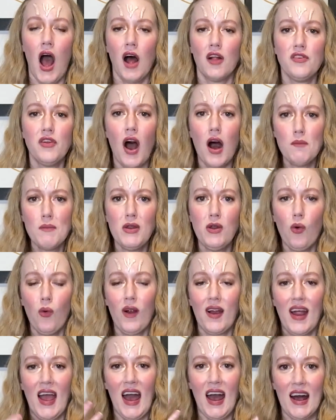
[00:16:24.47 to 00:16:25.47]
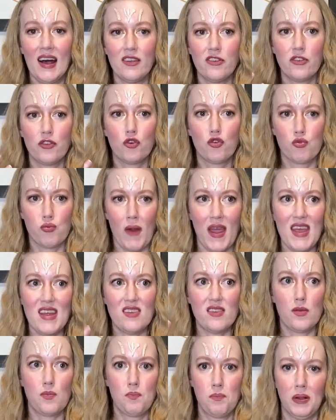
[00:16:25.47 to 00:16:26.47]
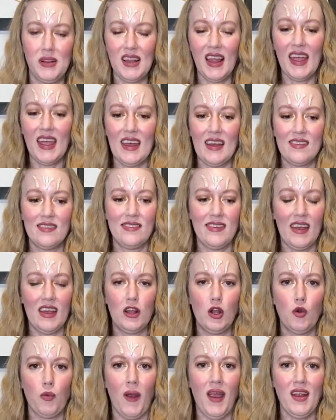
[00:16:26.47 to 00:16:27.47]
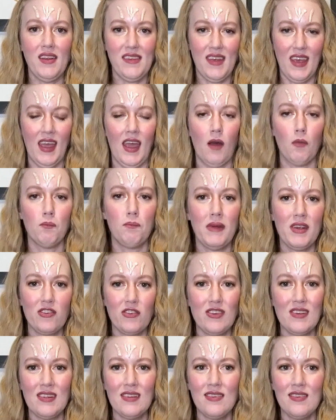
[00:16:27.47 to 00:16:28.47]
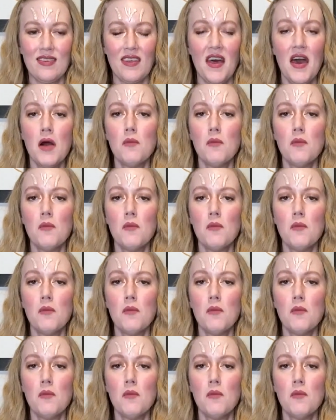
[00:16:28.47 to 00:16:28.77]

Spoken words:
Nom Anor has great plans and great ambitions,